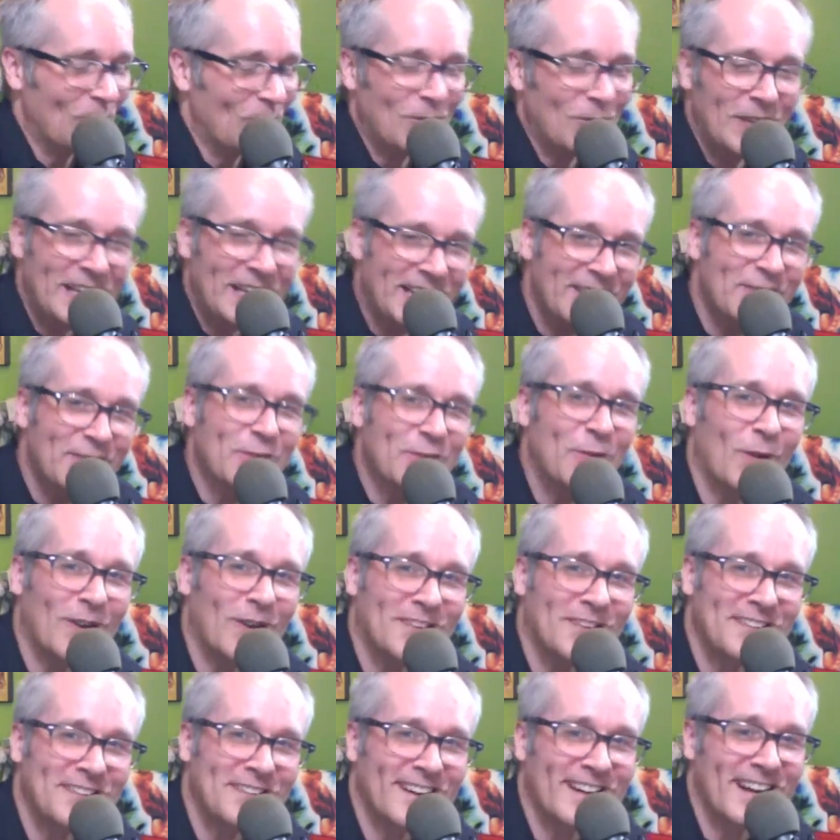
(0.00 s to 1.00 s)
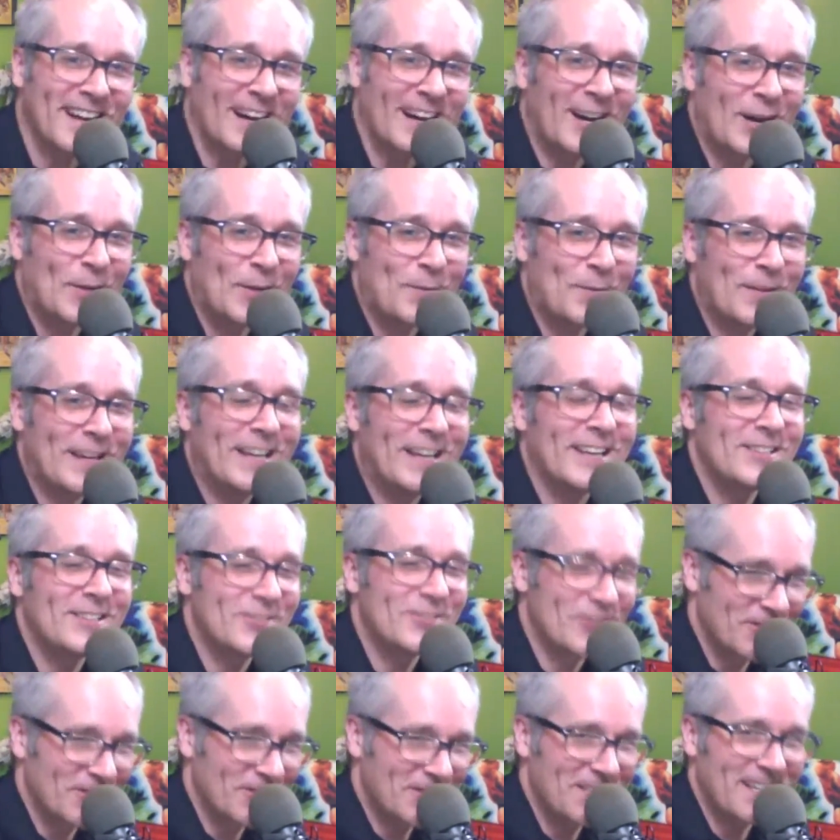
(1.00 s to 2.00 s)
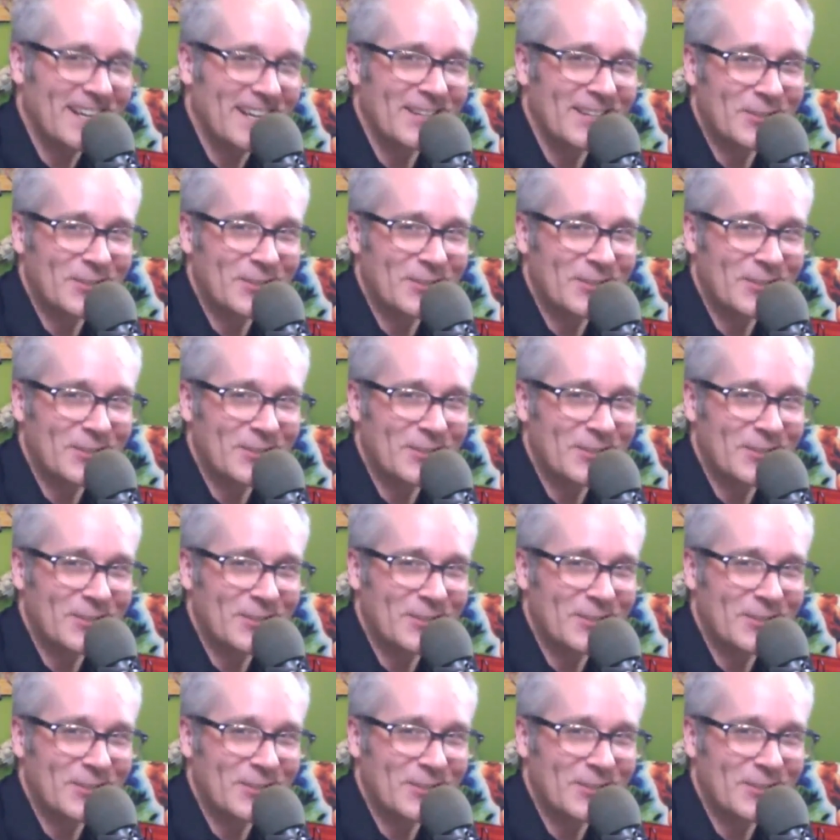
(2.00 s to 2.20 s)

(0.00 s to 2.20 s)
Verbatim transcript: leanintoart.com and Jerzy on